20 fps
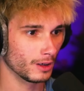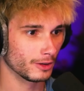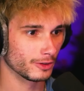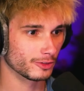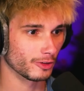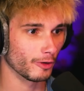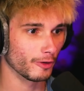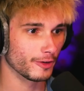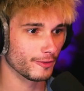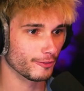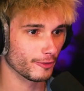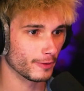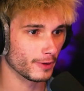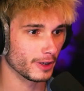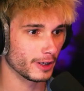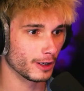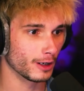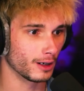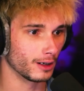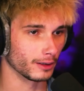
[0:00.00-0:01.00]
Sorry for
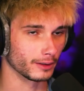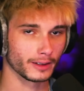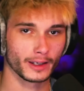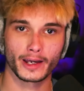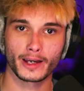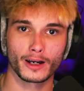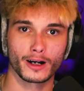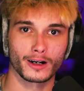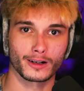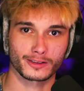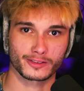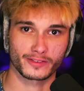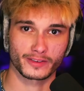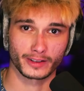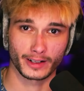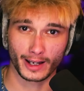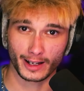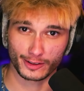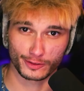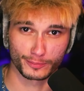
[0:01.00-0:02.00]
the uh, chaos that
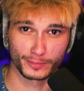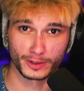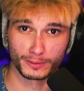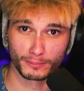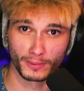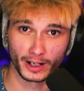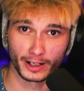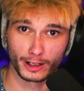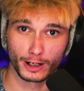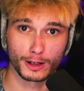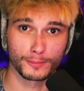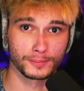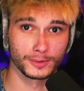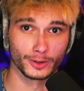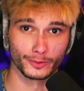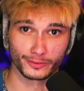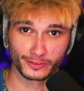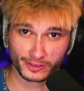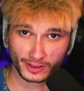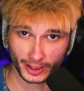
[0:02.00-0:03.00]
has been my
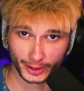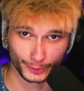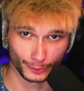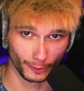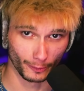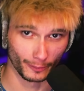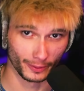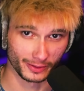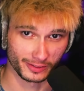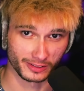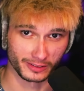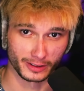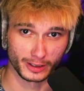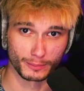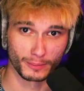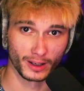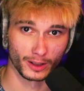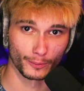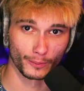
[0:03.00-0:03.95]
upload schedule recently, by the